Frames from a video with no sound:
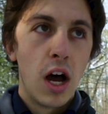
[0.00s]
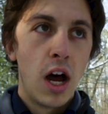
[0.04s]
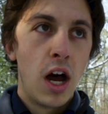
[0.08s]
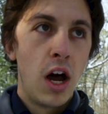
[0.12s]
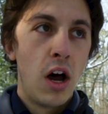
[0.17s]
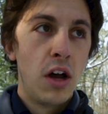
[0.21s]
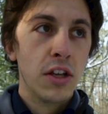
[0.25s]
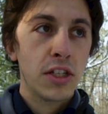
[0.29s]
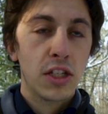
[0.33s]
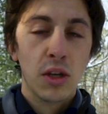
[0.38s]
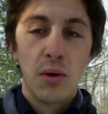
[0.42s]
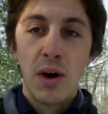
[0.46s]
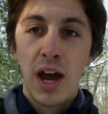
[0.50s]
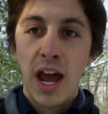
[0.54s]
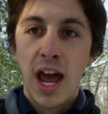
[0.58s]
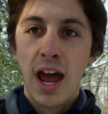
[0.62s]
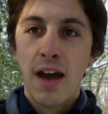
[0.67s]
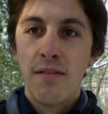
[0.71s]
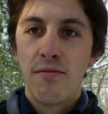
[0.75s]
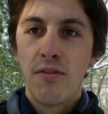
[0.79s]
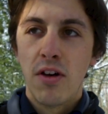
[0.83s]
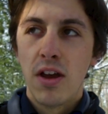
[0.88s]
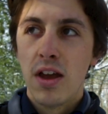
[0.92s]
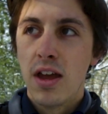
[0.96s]
Also, I
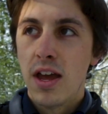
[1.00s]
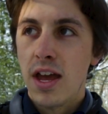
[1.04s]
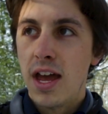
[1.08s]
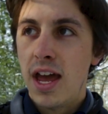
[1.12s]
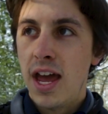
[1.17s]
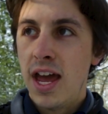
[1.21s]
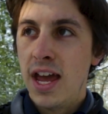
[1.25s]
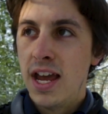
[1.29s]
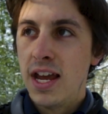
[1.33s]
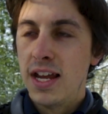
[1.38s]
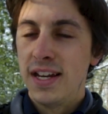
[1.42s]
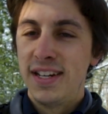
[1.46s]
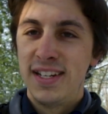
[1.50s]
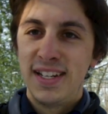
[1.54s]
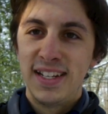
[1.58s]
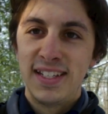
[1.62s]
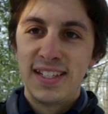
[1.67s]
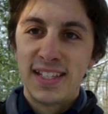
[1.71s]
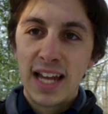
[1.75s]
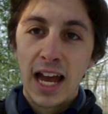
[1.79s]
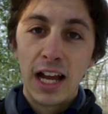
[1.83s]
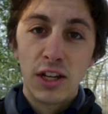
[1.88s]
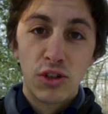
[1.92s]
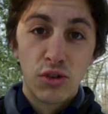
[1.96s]
have a
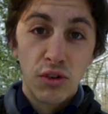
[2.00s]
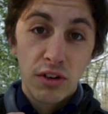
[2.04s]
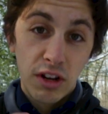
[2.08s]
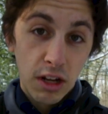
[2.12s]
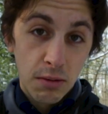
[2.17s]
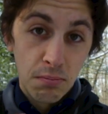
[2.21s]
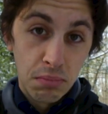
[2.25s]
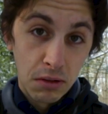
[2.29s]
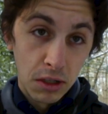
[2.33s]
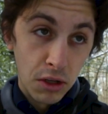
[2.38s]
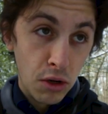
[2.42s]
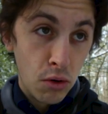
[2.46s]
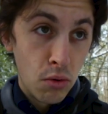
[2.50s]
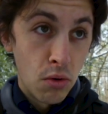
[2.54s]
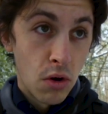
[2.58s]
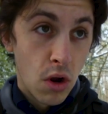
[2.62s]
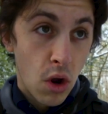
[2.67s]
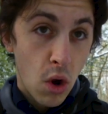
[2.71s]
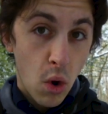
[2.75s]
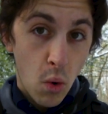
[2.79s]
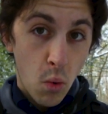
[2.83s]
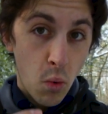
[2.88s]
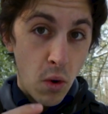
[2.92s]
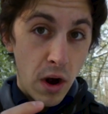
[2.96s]
desaturated blue
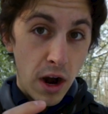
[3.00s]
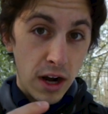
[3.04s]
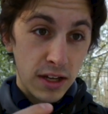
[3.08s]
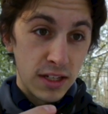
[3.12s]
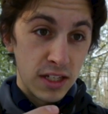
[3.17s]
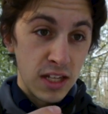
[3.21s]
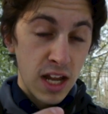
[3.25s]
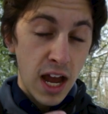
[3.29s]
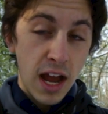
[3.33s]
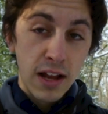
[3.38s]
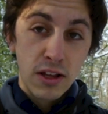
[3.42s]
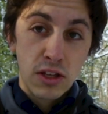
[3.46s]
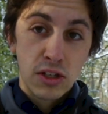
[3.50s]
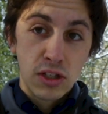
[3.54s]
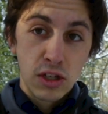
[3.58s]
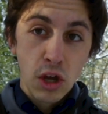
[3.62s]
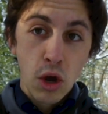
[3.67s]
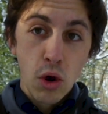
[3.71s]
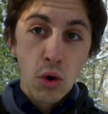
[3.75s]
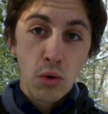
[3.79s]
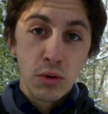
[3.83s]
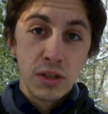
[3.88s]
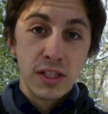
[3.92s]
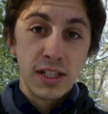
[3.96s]
where it's not
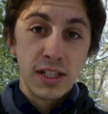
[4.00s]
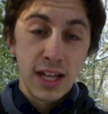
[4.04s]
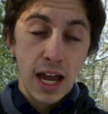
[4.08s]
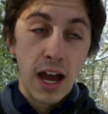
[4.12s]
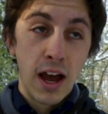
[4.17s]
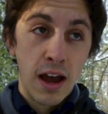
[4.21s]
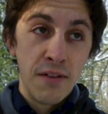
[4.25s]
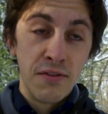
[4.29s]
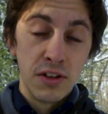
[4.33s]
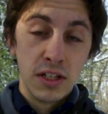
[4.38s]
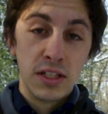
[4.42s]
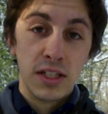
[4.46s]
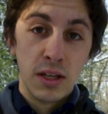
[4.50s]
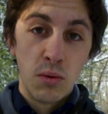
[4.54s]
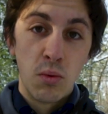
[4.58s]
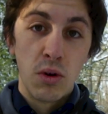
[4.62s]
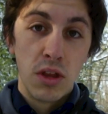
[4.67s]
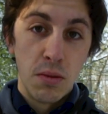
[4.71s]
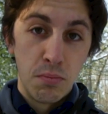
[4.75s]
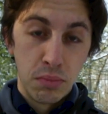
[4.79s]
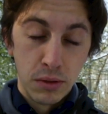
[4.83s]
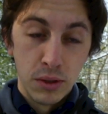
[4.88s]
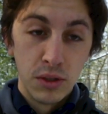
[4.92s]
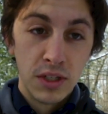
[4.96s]
so, obviously where
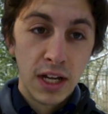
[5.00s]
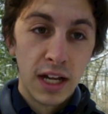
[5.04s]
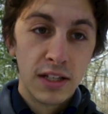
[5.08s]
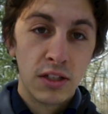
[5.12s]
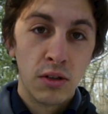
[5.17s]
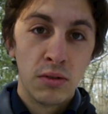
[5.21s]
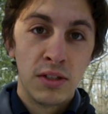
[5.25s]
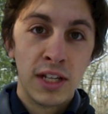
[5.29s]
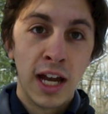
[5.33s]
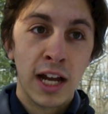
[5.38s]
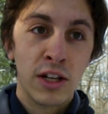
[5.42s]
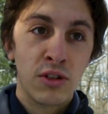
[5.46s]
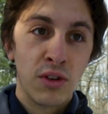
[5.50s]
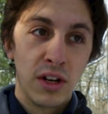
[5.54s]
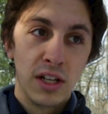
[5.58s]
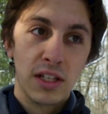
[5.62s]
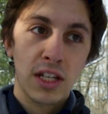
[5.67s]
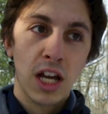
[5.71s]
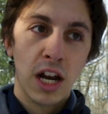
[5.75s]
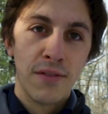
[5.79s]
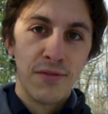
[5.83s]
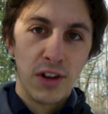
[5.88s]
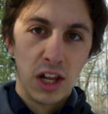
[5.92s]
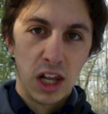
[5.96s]
the blue's not so saturated.
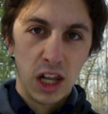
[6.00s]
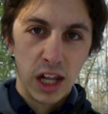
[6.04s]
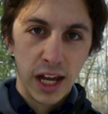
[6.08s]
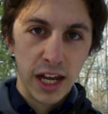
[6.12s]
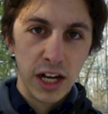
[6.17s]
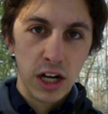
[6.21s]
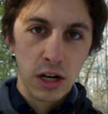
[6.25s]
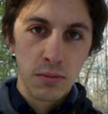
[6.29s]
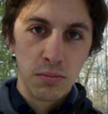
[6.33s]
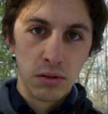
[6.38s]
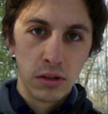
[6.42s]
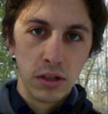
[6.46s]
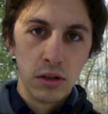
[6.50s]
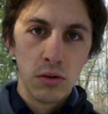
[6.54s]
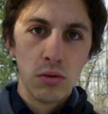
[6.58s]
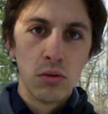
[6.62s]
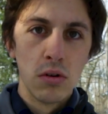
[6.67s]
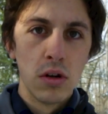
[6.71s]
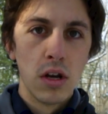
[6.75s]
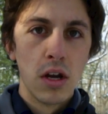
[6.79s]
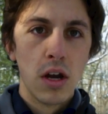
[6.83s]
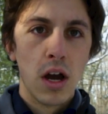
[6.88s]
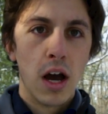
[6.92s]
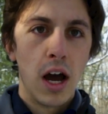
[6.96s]
It's kind of a lighter blue,
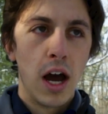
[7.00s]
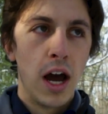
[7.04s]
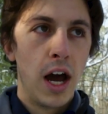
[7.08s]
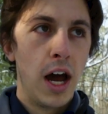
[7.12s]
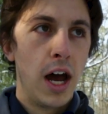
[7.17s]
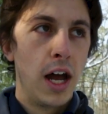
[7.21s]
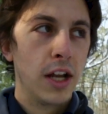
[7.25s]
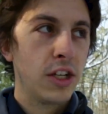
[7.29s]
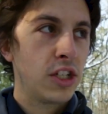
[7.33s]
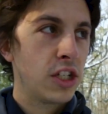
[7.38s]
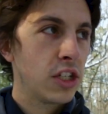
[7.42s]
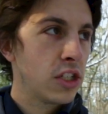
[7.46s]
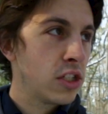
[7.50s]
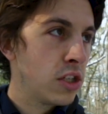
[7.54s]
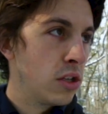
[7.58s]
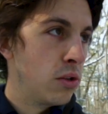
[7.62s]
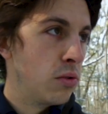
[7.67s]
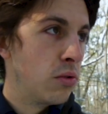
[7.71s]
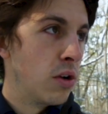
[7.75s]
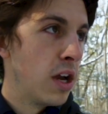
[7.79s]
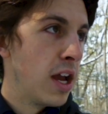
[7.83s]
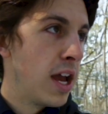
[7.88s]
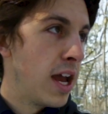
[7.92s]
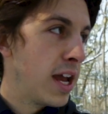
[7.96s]
just
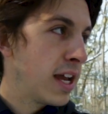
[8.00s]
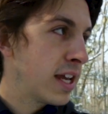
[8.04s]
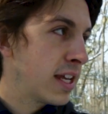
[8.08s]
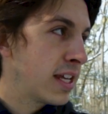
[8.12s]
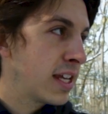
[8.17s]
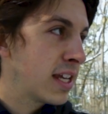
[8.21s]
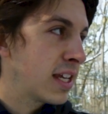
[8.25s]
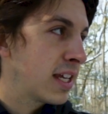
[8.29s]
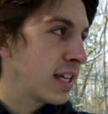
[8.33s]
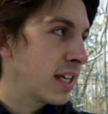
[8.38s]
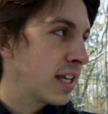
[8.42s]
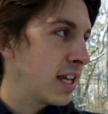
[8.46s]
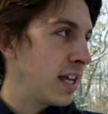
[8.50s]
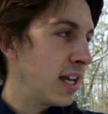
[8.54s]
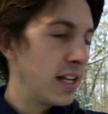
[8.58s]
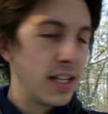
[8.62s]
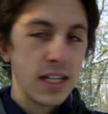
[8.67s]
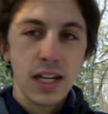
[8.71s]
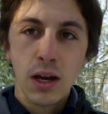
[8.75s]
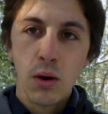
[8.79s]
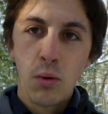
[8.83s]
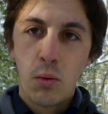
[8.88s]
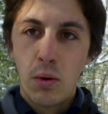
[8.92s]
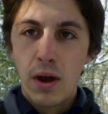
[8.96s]
to
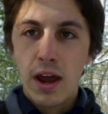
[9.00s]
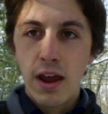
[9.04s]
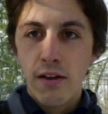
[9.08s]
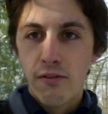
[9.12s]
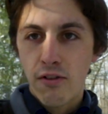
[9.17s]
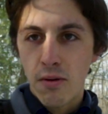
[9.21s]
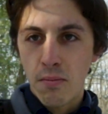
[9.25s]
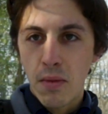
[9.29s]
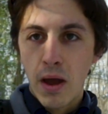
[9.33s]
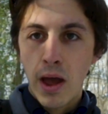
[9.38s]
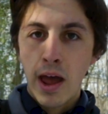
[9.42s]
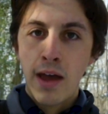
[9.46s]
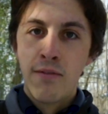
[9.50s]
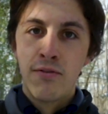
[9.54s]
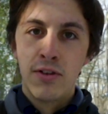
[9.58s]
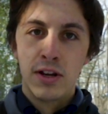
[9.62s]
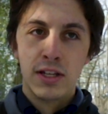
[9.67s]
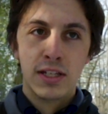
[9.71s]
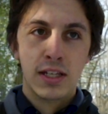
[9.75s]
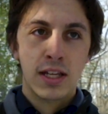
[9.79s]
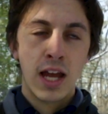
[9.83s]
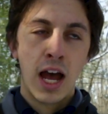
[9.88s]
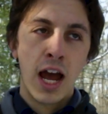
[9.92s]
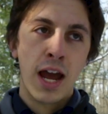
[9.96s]
get away from every
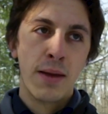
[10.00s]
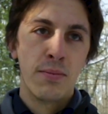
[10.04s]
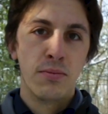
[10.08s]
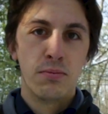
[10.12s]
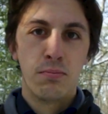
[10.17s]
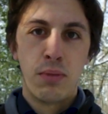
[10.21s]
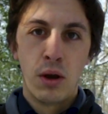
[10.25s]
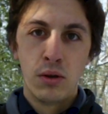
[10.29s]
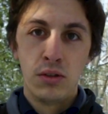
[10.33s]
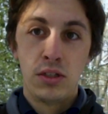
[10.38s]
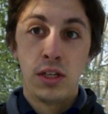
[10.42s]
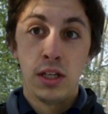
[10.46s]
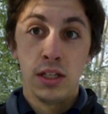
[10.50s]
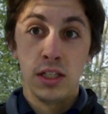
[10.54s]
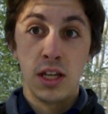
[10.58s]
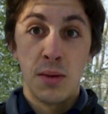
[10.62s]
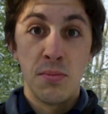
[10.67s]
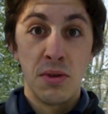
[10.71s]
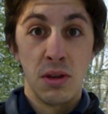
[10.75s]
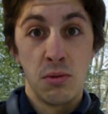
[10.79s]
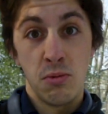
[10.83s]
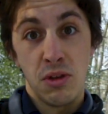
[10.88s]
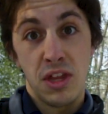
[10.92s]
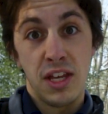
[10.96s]
time posting
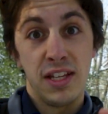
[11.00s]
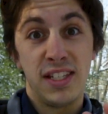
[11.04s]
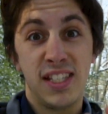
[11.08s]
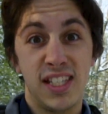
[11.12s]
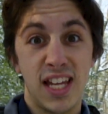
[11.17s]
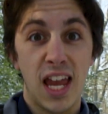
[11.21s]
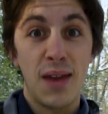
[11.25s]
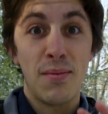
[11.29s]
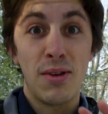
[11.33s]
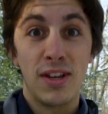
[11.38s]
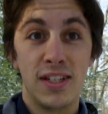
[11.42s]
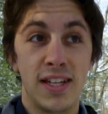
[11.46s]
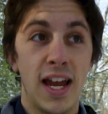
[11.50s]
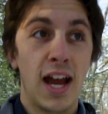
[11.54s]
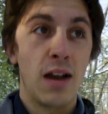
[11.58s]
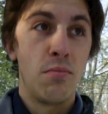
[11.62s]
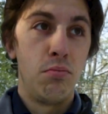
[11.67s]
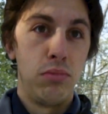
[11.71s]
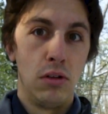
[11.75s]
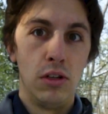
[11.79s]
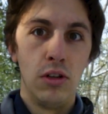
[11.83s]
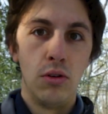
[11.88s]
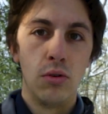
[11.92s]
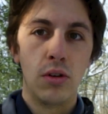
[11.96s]
something with the same
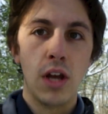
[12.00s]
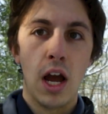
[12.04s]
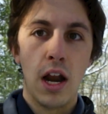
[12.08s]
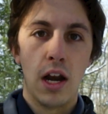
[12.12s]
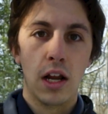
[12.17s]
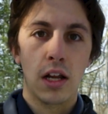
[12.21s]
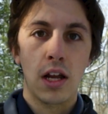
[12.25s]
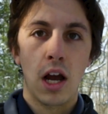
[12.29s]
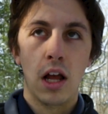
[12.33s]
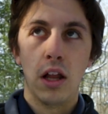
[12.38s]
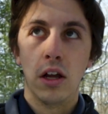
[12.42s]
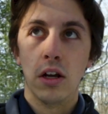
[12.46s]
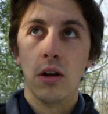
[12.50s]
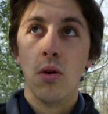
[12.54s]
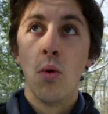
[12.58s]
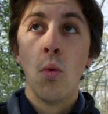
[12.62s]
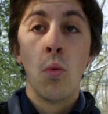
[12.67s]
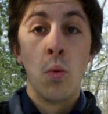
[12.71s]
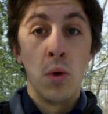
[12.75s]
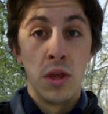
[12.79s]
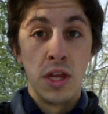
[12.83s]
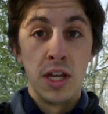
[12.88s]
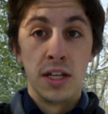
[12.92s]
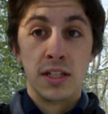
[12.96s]
exact blue kind of color
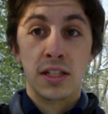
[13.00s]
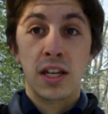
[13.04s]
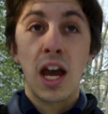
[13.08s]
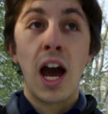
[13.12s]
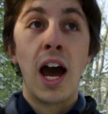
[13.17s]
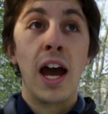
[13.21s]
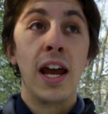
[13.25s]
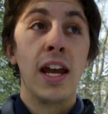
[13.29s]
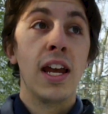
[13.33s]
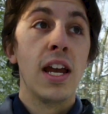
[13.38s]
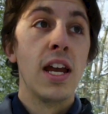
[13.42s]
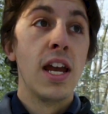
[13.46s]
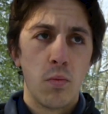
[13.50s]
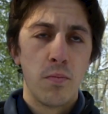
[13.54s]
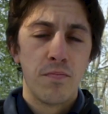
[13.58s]
with the sky.